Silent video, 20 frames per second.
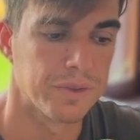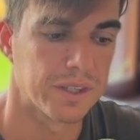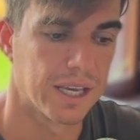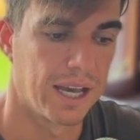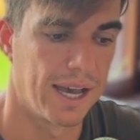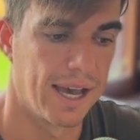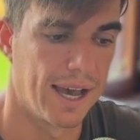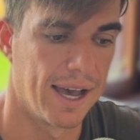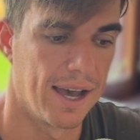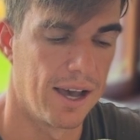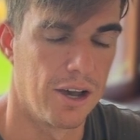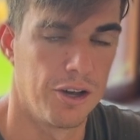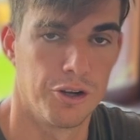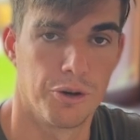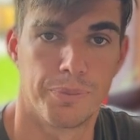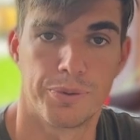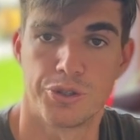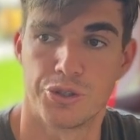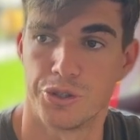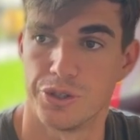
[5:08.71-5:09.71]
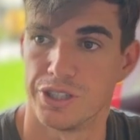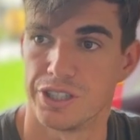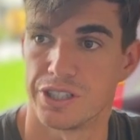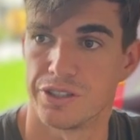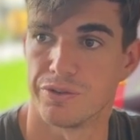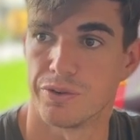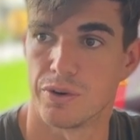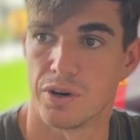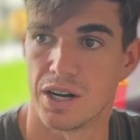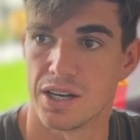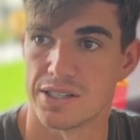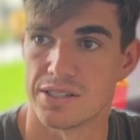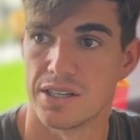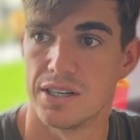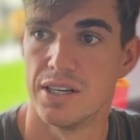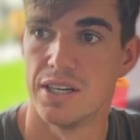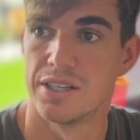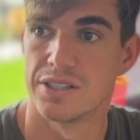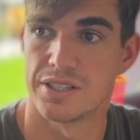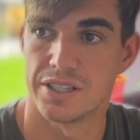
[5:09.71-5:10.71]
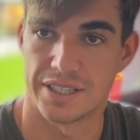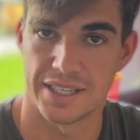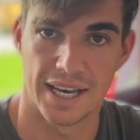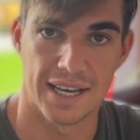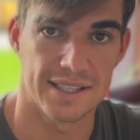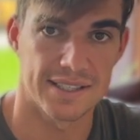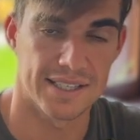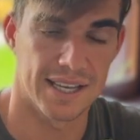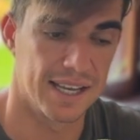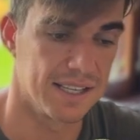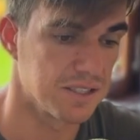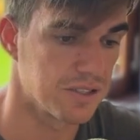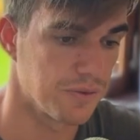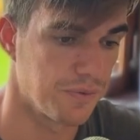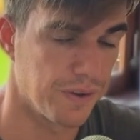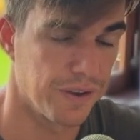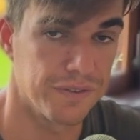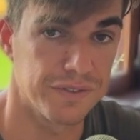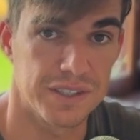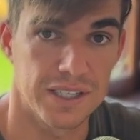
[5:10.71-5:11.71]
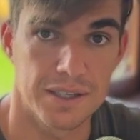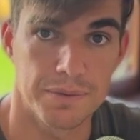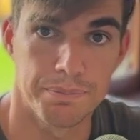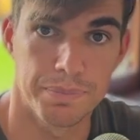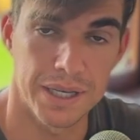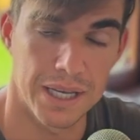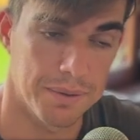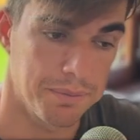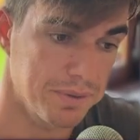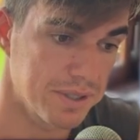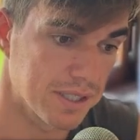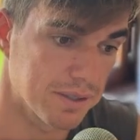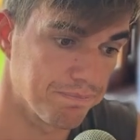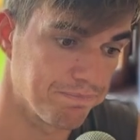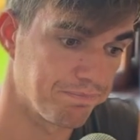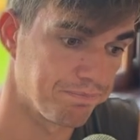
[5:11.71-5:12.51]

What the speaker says: an opportunity for us to get 10 to 15 pips.